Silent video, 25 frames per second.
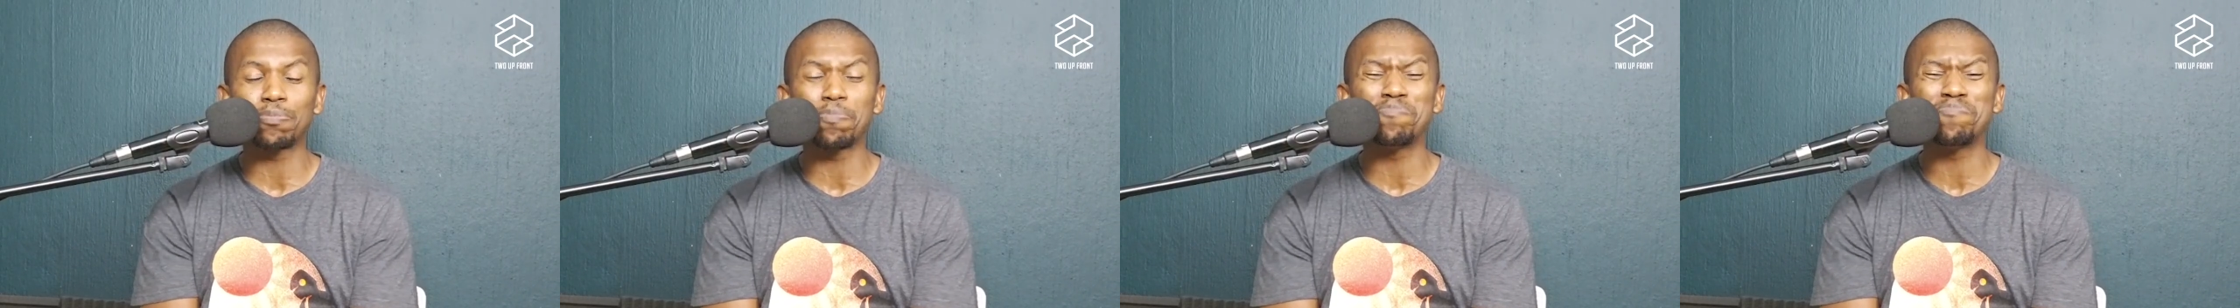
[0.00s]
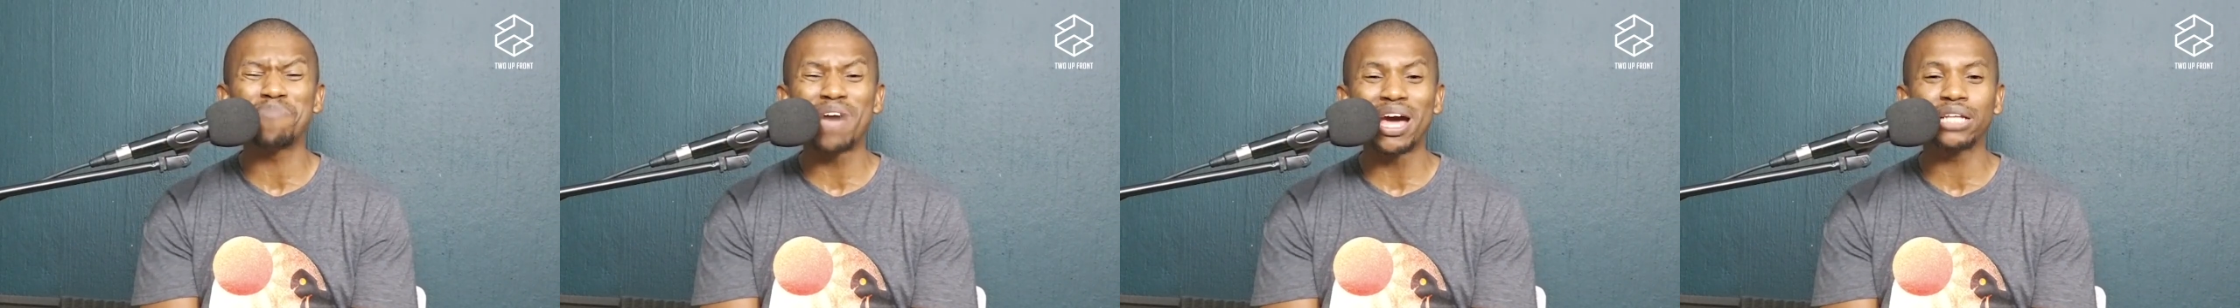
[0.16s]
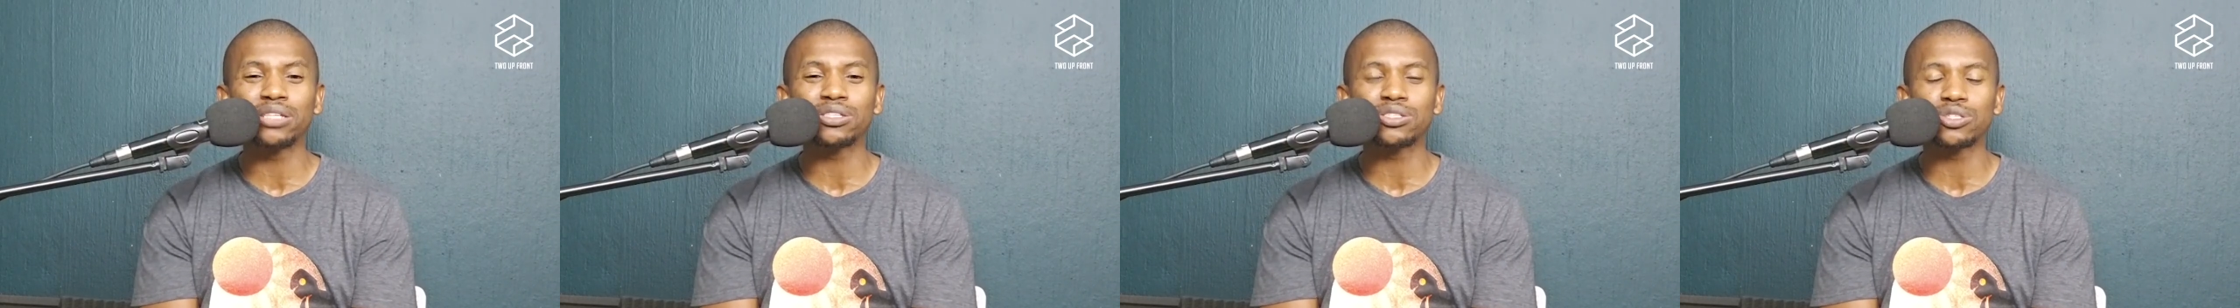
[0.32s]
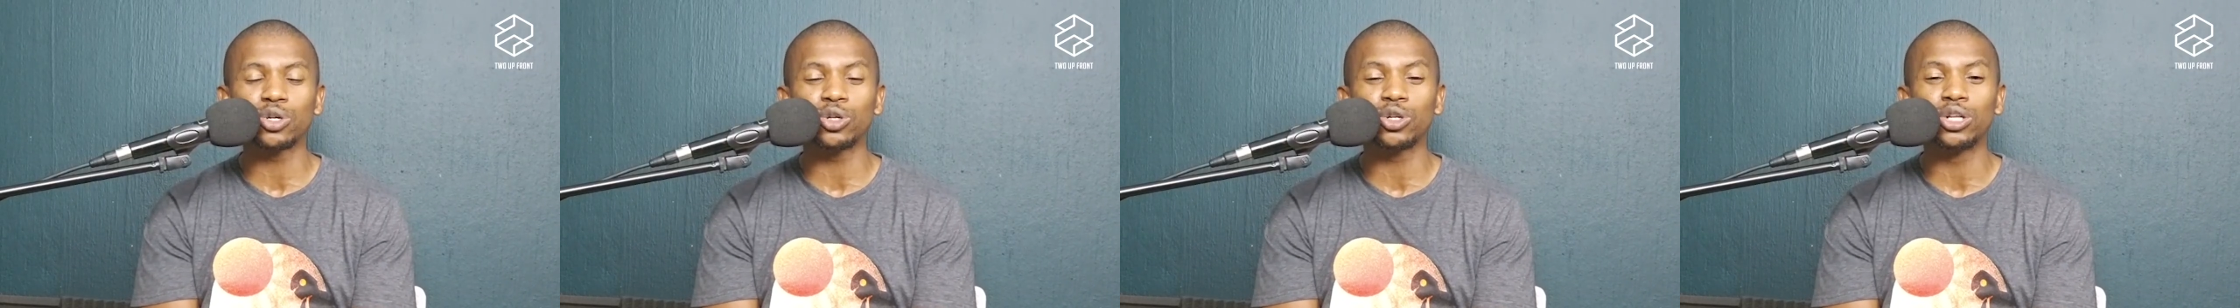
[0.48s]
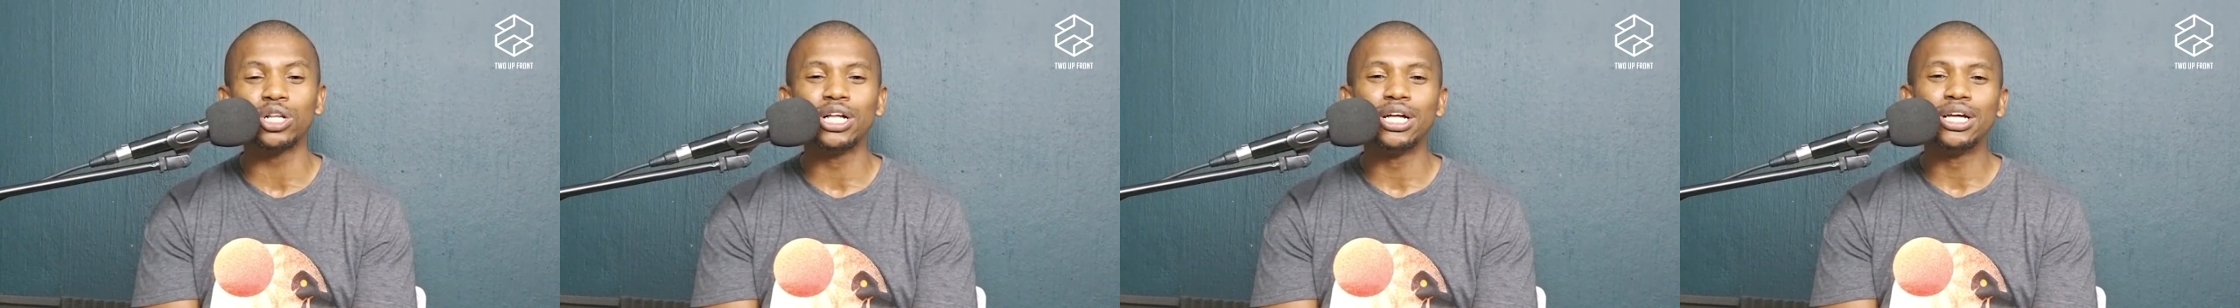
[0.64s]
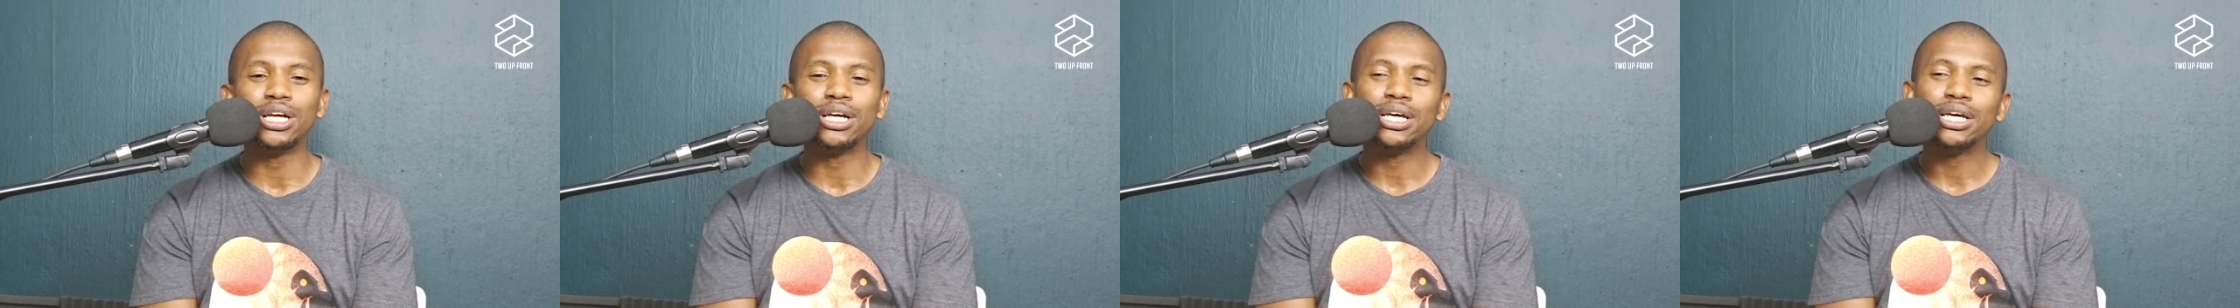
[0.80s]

mantle